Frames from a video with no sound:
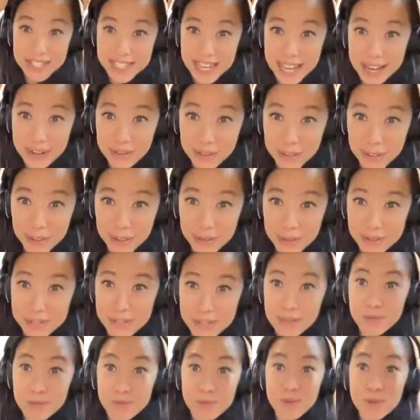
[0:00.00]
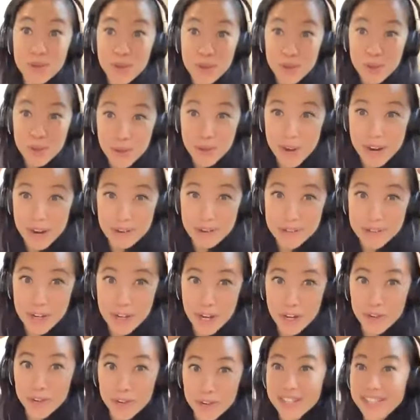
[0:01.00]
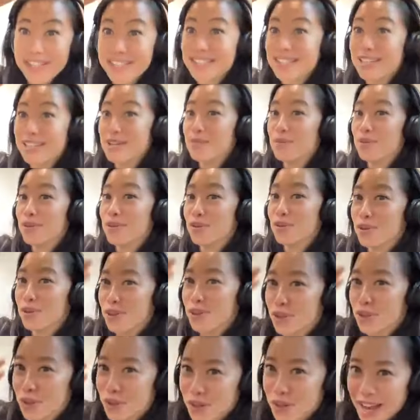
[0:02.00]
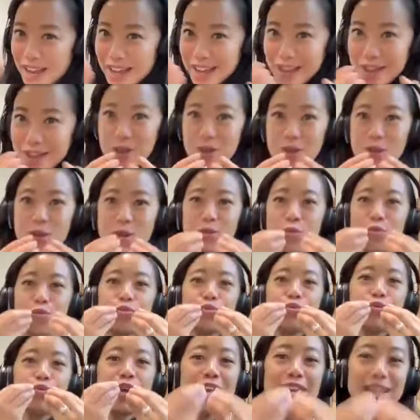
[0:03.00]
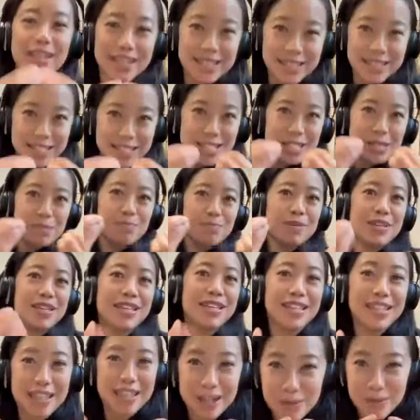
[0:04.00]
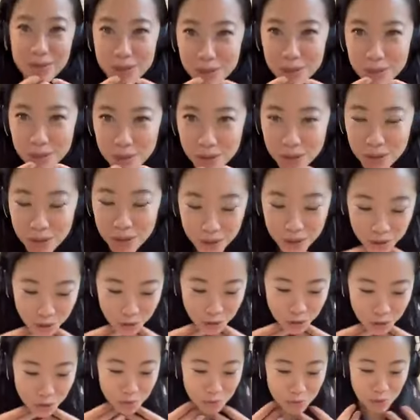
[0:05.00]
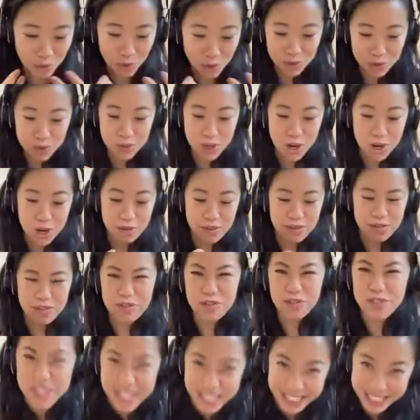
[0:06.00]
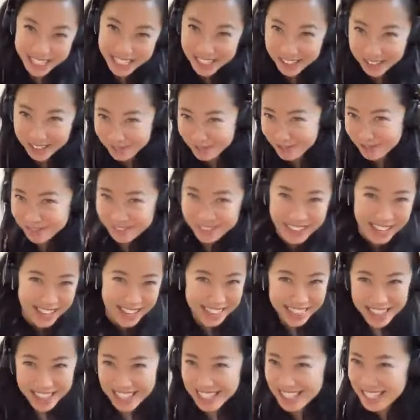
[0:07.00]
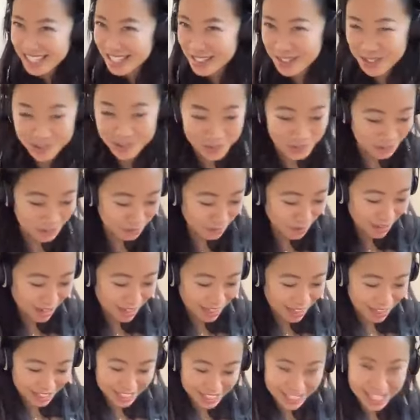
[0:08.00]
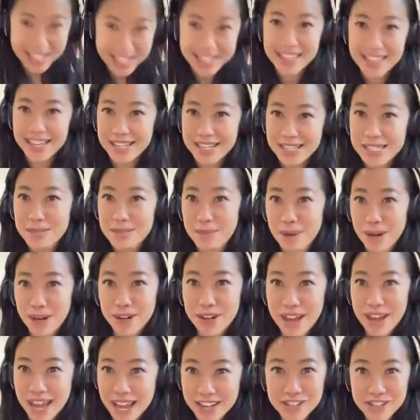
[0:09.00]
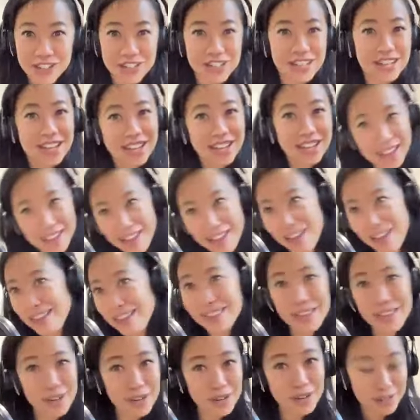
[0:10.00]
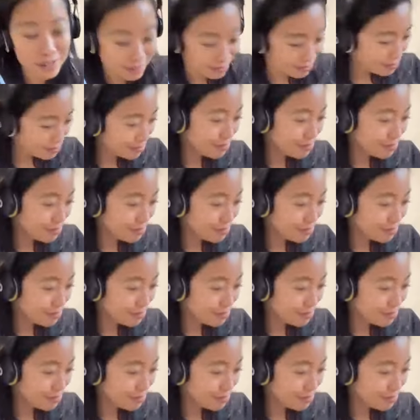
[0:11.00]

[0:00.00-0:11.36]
the downloads through your crown chakra, see it with your third eye, write it, speak it out with your your throat chakra, feel it. Like that's the juicy part, and then take that inspired action, and then